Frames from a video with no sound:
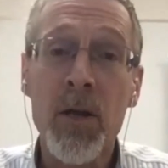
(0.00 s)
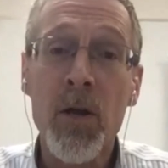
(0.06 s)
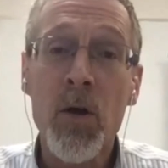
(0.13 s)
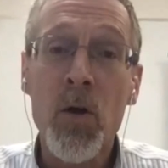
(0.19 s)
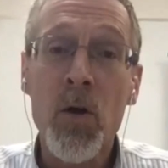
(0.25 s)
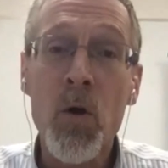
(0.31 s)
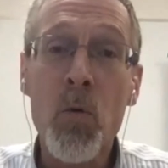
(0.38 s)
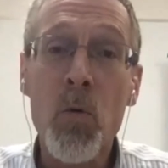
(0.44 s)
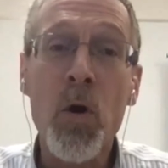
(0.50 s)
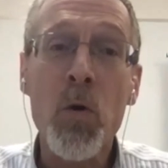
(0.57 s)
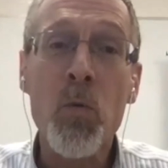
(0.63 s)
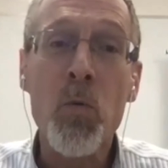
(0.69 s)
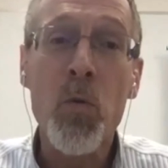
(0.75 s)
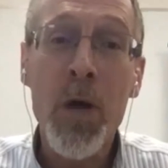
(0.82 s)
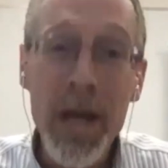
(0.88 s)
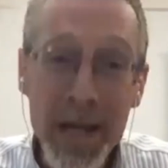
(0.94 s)
who are
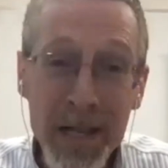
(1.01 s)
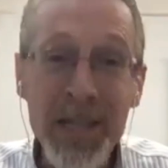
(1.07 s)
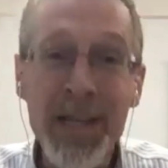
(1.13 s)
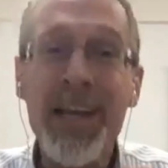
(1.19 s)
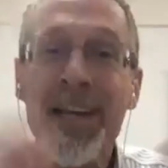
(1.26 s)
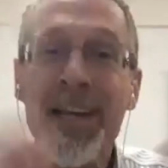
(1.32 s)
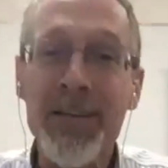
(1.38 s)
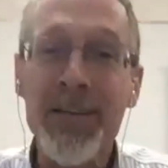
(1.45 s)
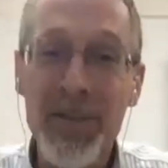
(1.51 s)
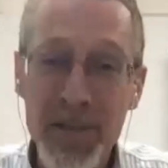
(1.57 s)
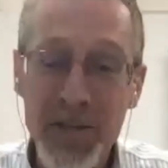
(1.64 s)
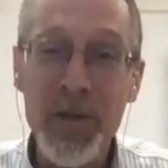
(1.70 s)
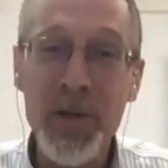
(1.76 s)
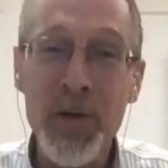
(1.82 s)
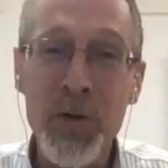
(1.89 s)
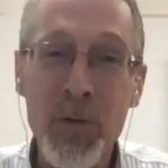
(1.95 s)
willing
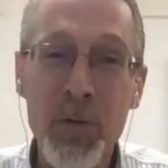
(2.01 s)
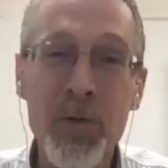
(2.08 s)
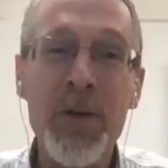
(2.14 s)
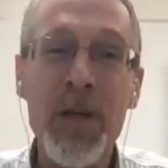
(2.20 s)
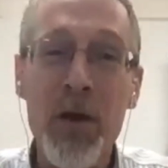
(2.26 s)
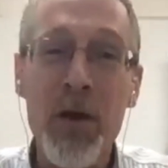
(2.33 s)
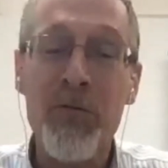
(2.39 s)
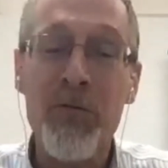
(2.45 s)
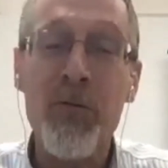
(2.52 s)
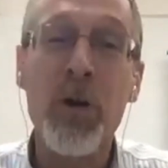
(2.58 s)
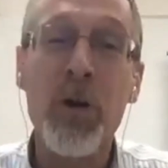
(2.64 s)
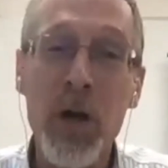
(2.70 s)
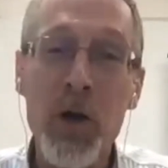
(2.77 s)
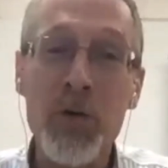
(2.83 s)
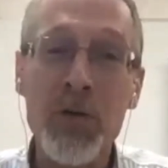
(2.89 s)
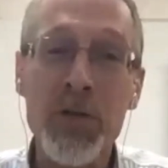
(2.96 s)
to, you know,
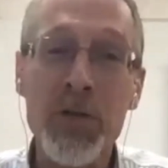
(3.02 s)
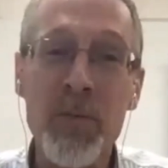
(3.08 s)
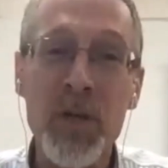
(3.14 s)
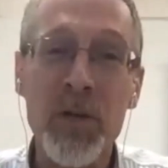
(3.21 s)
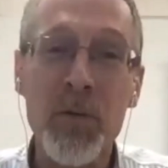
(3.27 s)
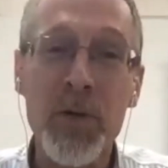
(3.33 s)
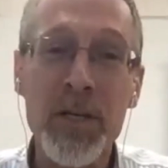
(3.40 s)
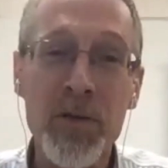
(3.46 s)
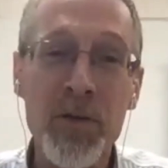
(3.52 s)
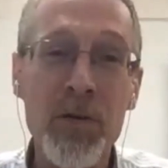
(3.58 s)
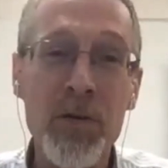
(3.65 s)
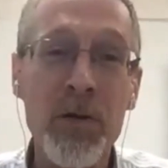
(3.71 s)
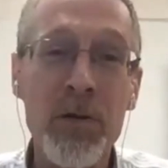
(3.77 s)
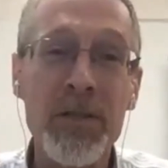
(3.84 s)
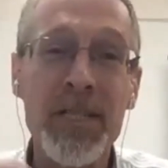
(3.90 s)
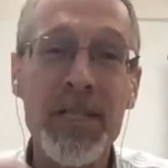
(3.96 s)
forego some of the
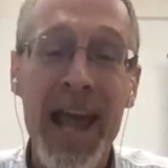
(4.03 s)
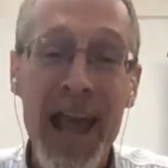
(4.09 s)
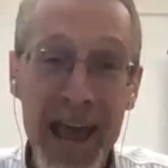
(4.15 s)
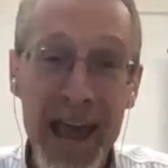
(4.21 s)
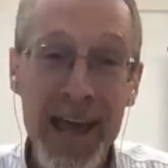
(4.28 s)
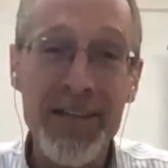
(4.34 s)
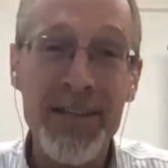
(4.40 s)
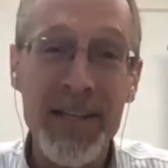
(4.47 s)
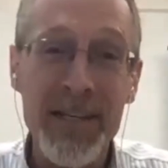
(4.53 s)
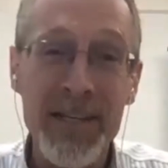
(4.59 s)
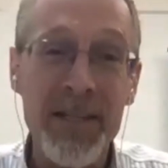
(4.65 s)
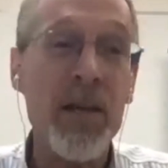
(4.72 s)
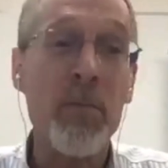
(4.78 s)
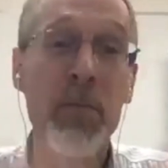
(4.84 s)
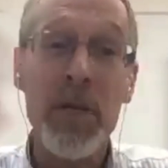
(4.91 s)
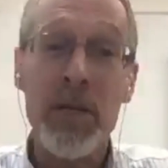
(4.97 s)
returns as these
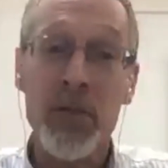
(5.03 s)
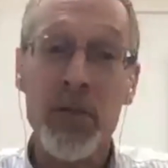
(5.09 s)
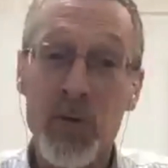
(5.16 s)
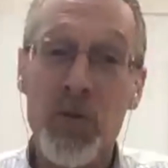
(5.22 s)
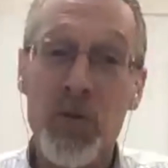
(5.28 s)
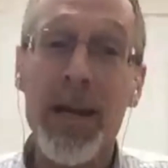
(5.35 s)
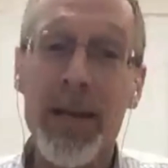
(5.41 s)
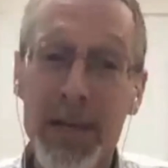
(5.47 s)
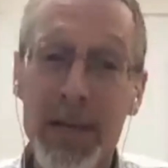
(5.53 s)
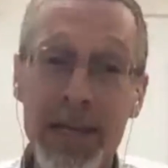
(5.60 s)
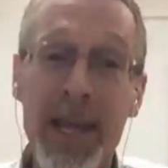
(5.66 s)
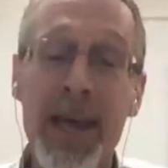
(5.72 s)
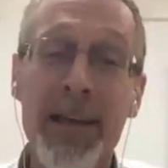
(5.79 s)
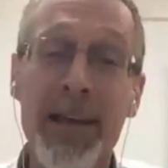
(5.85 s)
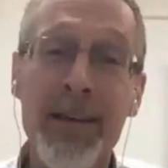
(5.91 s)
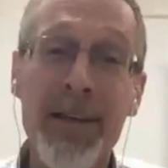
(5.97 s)
companies are trying to
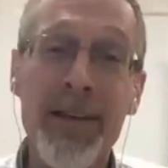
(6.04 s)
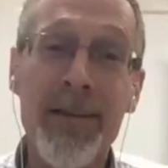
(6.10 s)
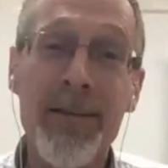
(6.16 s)
get